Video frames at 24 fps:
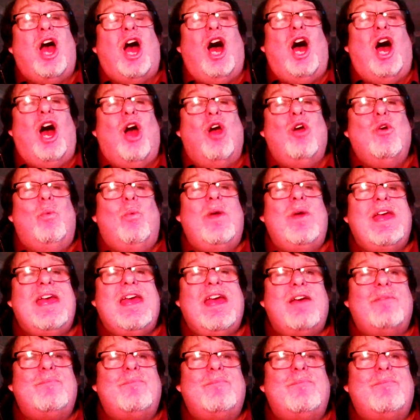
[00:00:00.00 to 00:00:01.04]
oh,
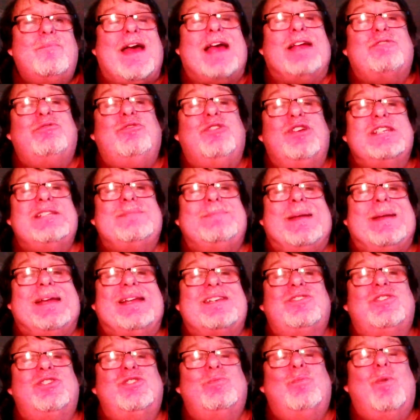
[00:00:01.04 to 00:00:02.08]
we're factory
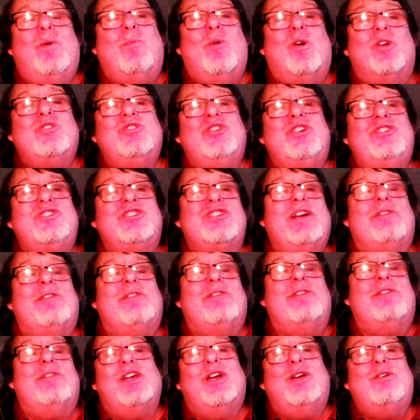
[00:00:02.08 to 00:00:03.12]
inspectors, we're watching
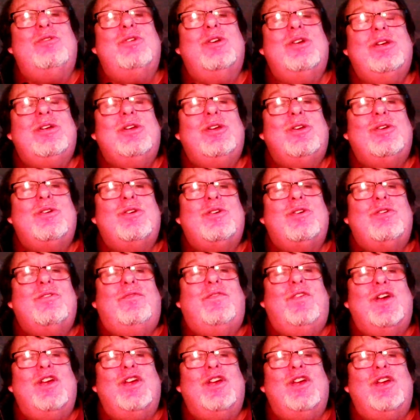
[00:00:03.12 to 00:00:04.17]
so-and-so
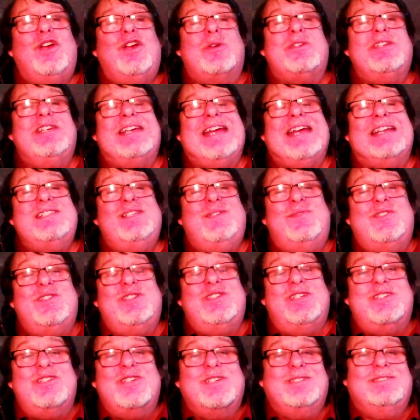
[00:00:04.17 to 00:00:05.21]
for sweating
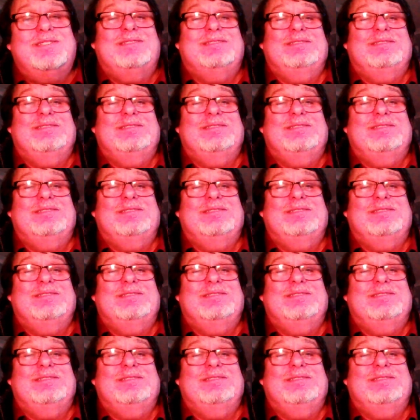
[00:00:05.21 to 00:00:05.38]
activities.